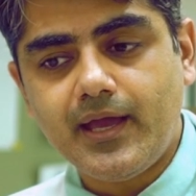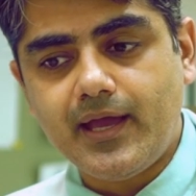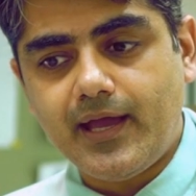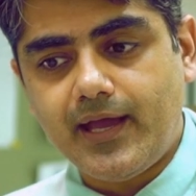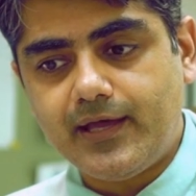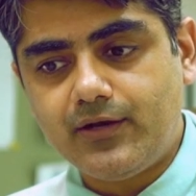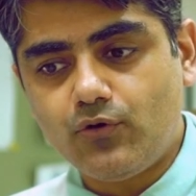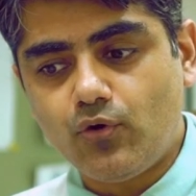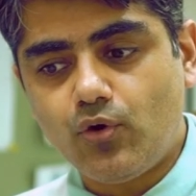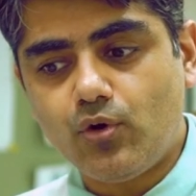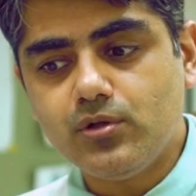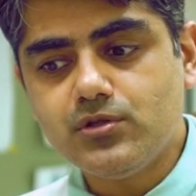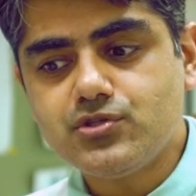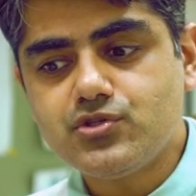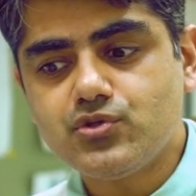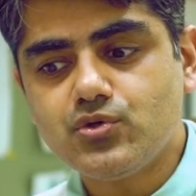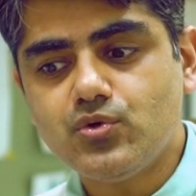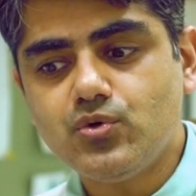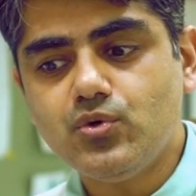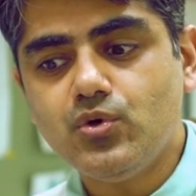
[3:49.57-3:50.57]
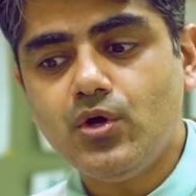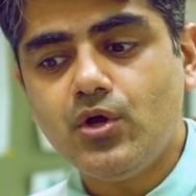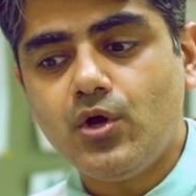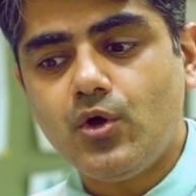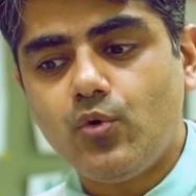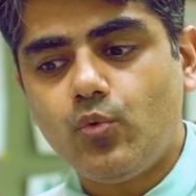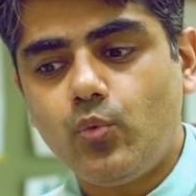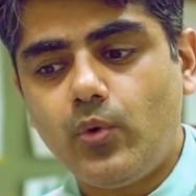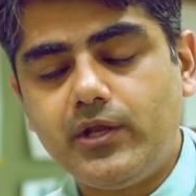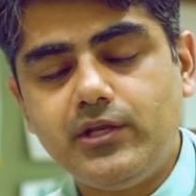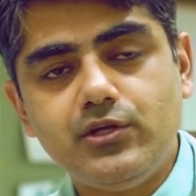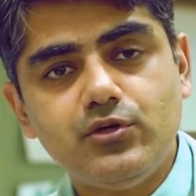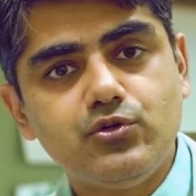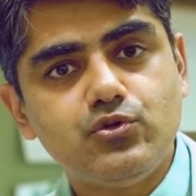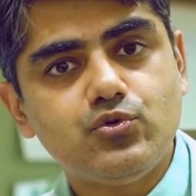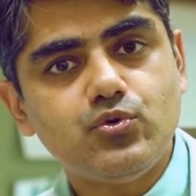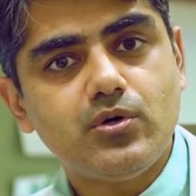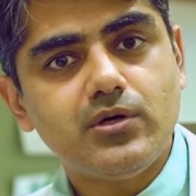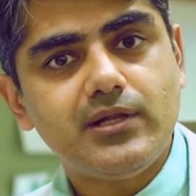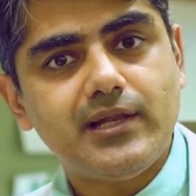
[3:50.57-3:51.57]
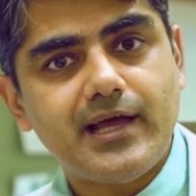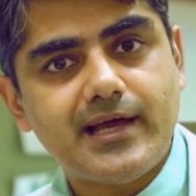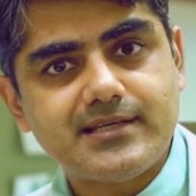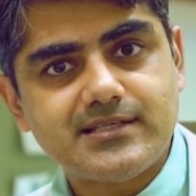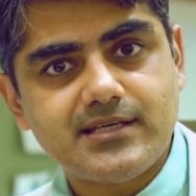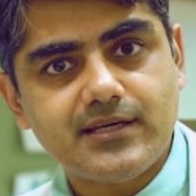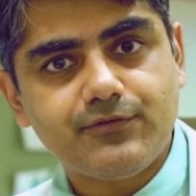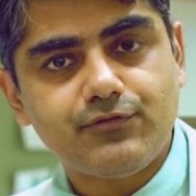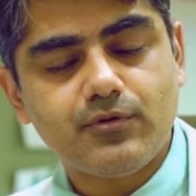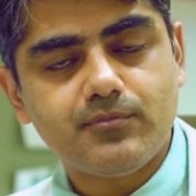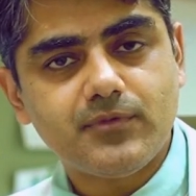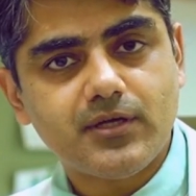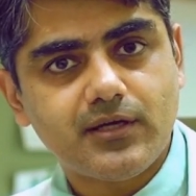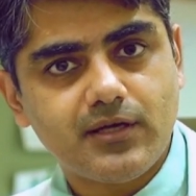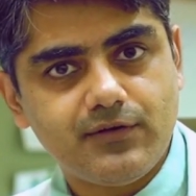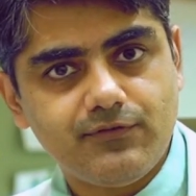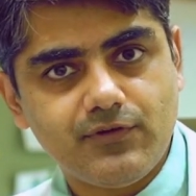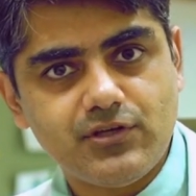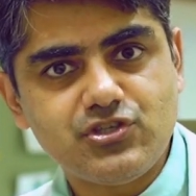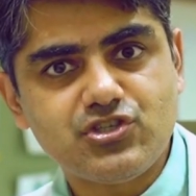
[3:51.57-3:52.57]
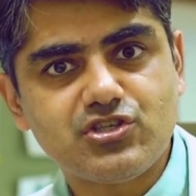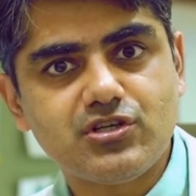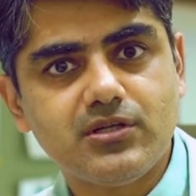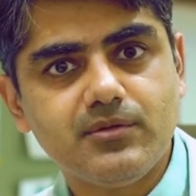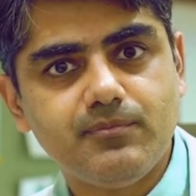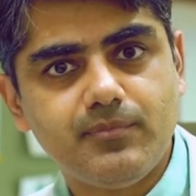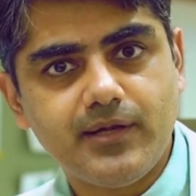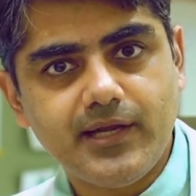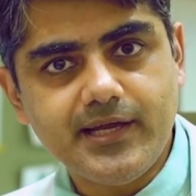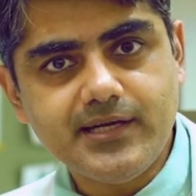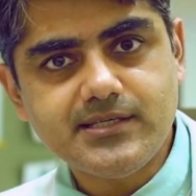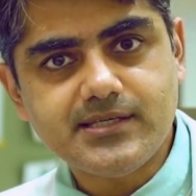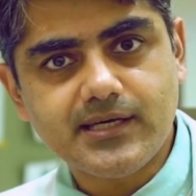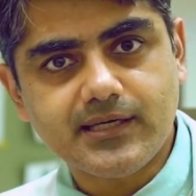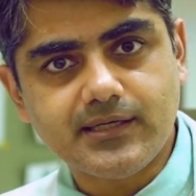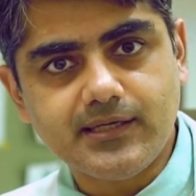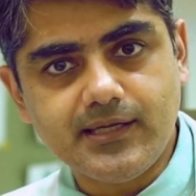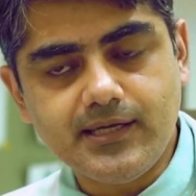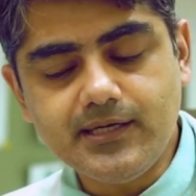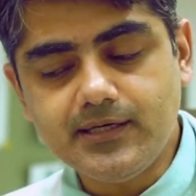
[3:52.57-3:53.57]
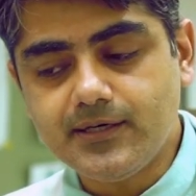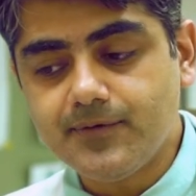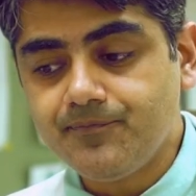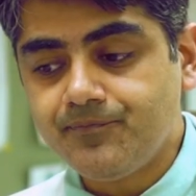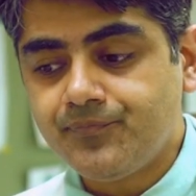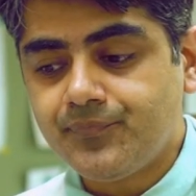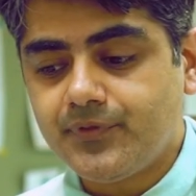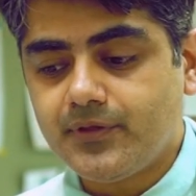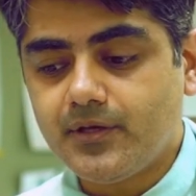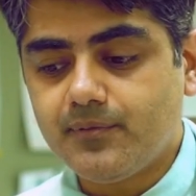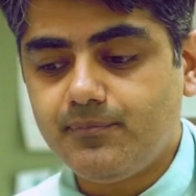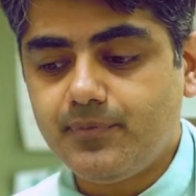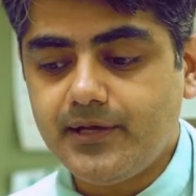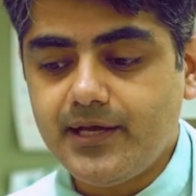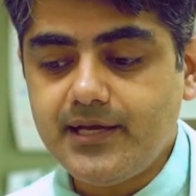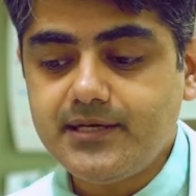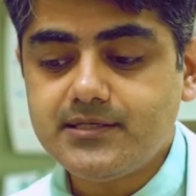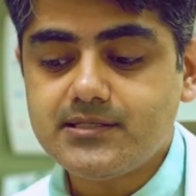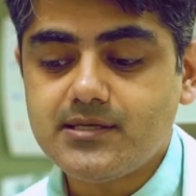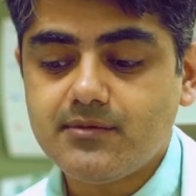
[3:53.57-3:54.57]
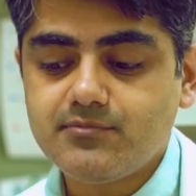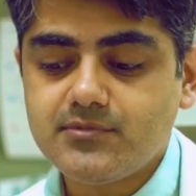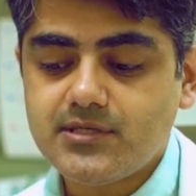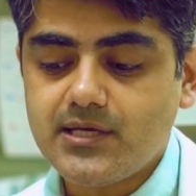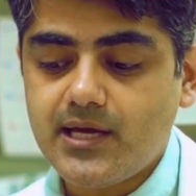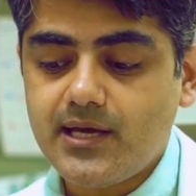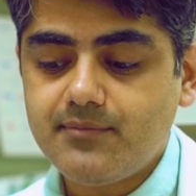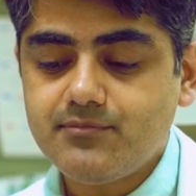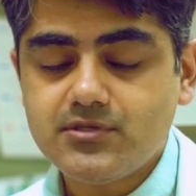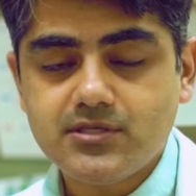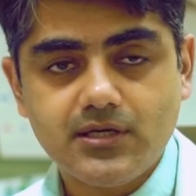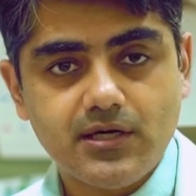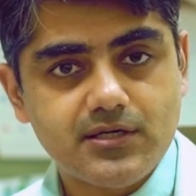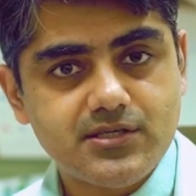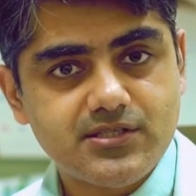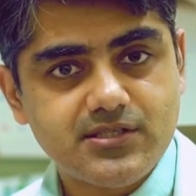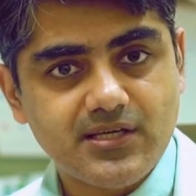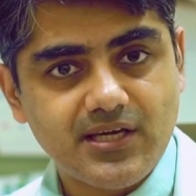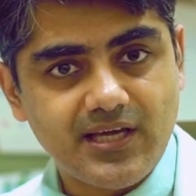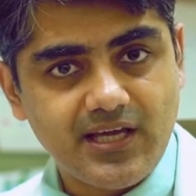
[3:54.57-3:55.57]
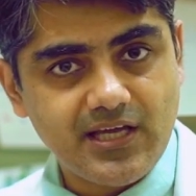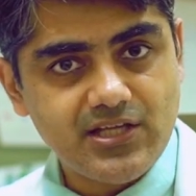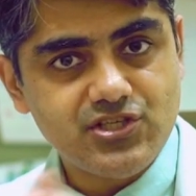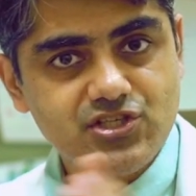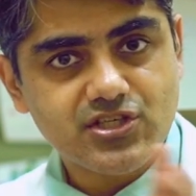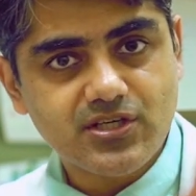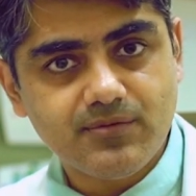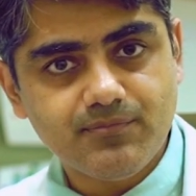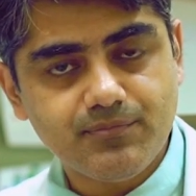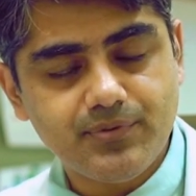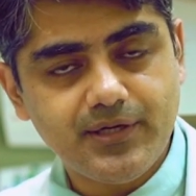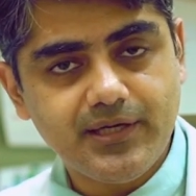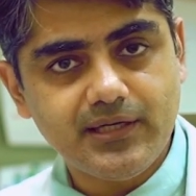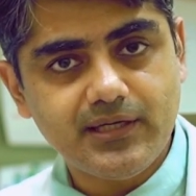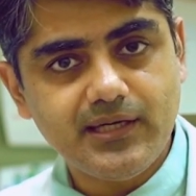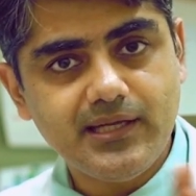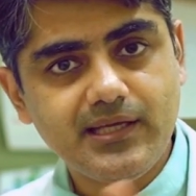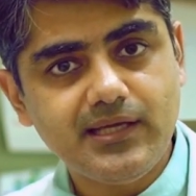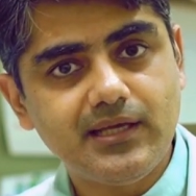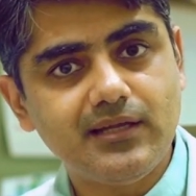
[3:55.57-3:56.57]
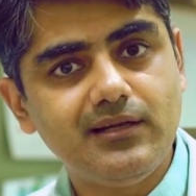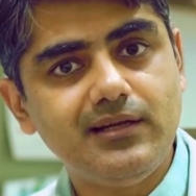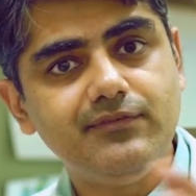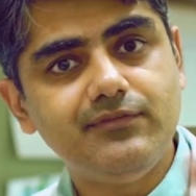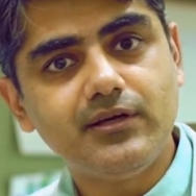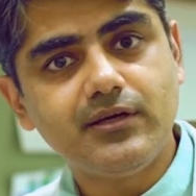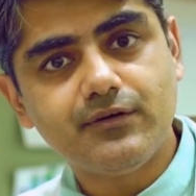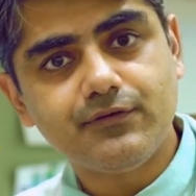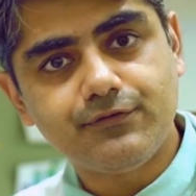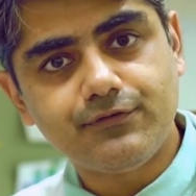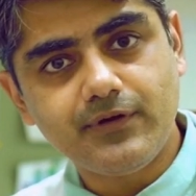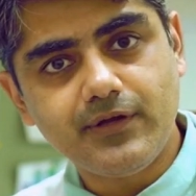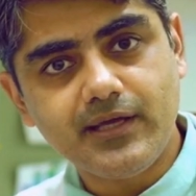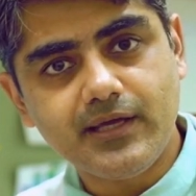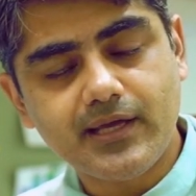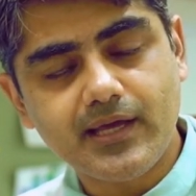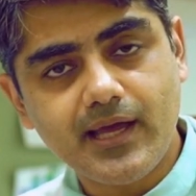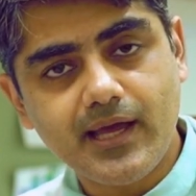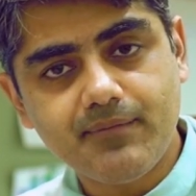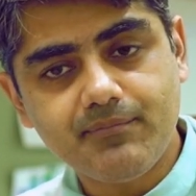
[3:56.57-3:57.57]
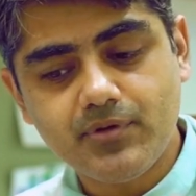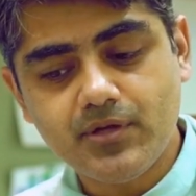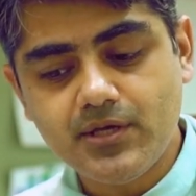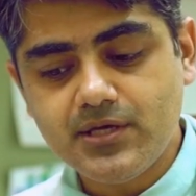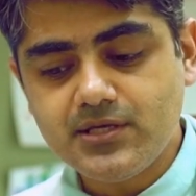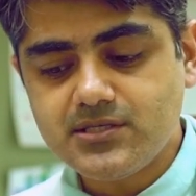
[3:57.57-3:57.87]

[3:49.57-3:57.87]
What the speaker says: And also, when you do a LASIK from the conventional blade technique, the blade sometimes cuts the hinge completely, leaving a free cap.